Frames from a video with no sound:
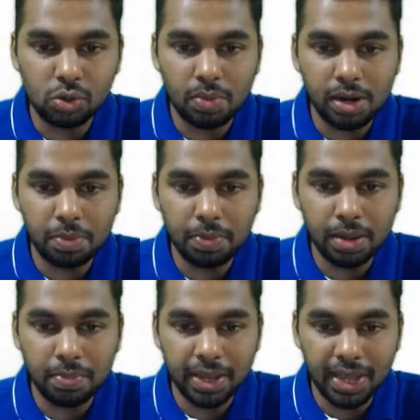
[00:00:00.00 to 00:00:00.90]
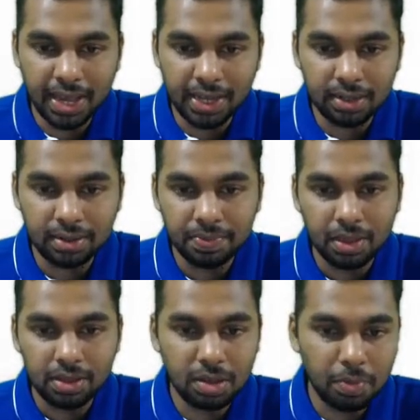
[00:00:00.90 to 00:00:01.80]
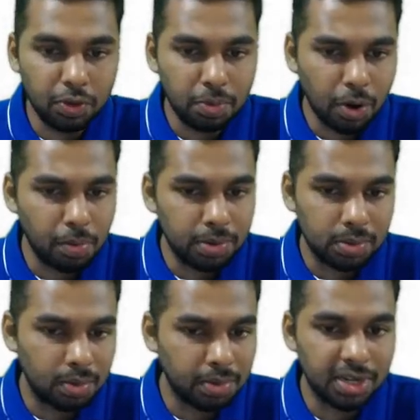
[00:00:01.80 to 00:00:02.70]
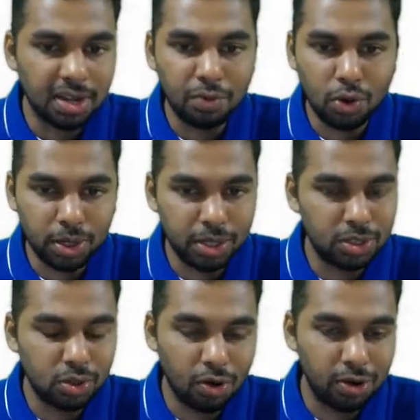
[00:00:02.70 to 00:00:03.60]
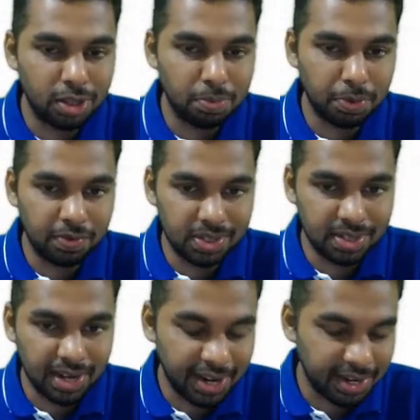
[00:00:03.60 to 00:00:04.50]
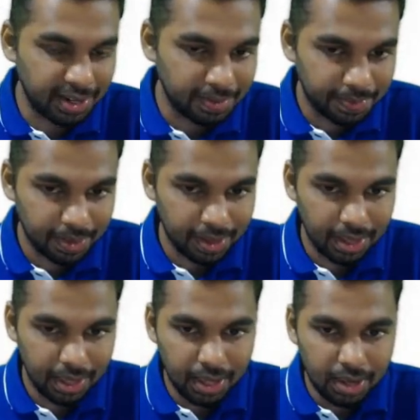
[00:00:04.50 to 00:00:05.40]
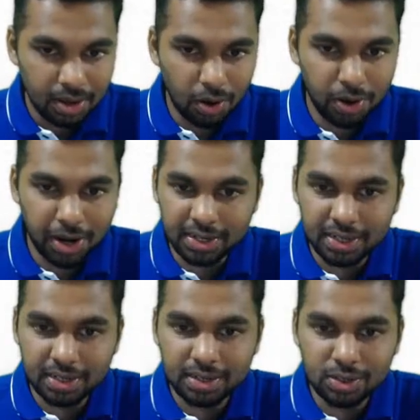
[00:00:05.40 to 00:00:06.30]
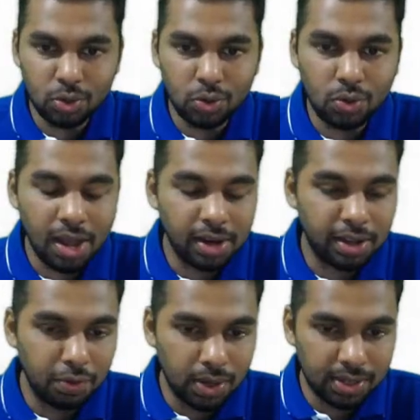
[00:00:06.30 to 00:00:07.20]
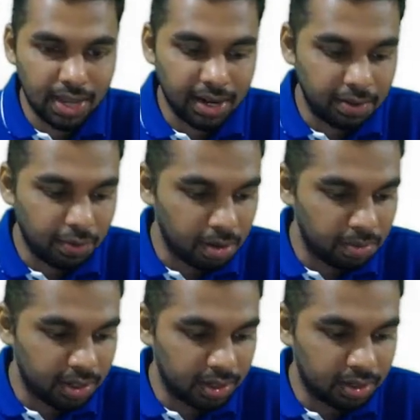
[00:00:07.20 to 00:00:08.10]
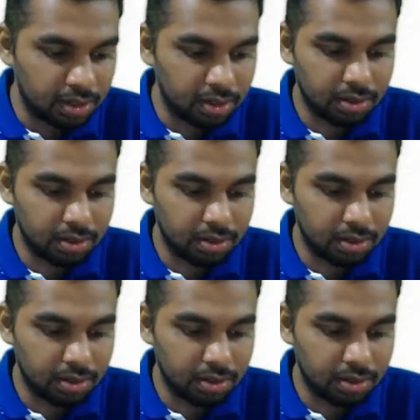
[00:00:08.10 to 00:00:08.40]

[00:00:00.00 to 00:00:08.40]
to multiply by 8. Some of the problems we might have already solved in the previous slide. Alright, so I'll give you exactly 1 minute.